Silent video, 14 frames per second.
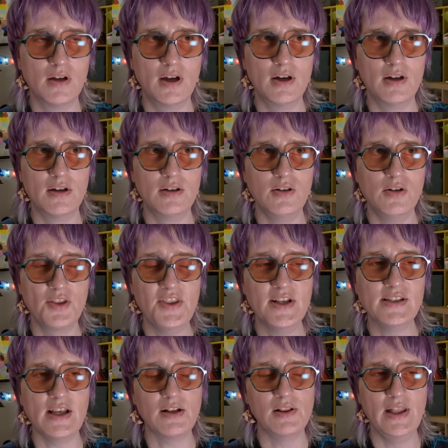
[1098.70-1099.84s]
uh, not the
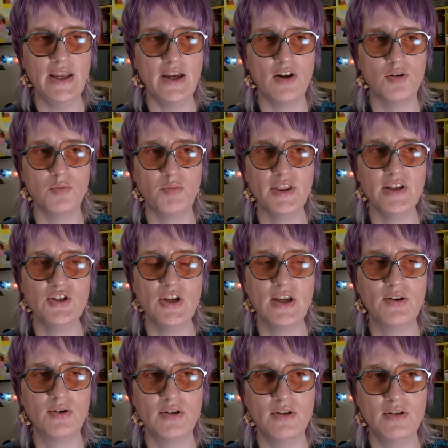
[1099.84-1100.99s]
exact layout, but the
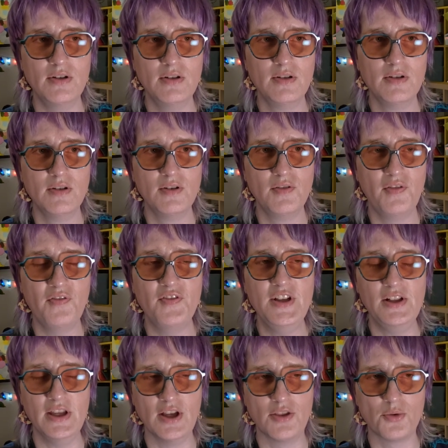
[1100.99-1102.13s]
general
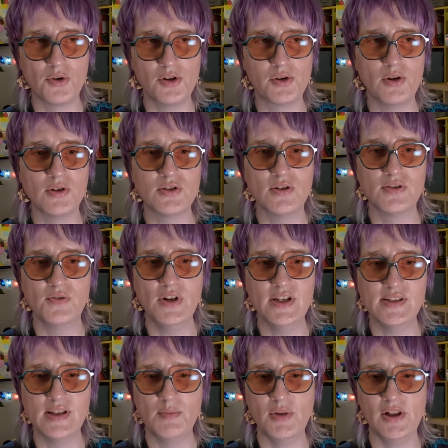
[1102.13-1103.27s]
feeling of the roller coaster is very
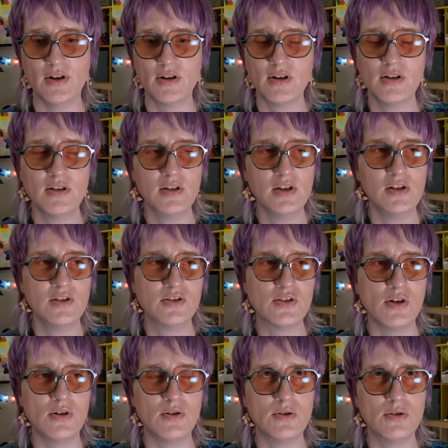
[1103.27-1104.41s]
similar.
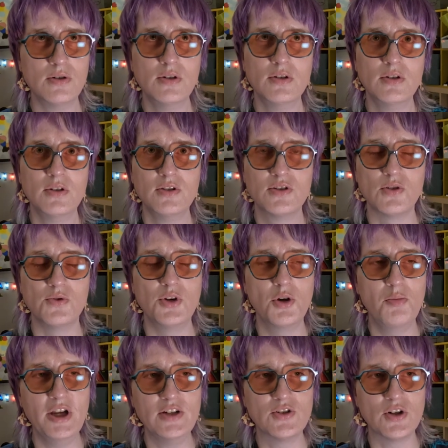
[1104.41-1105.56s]
So, So no
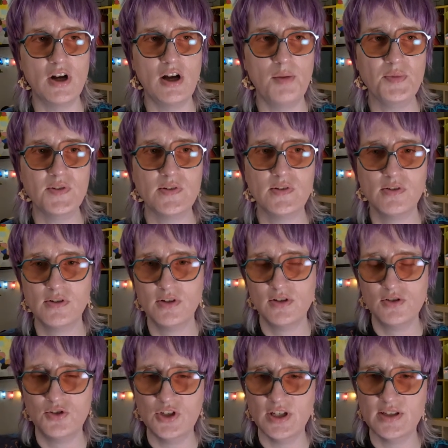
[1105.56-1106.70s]
big drops,
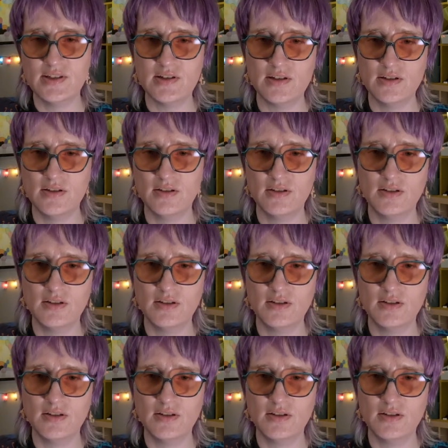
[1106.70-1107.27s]
just,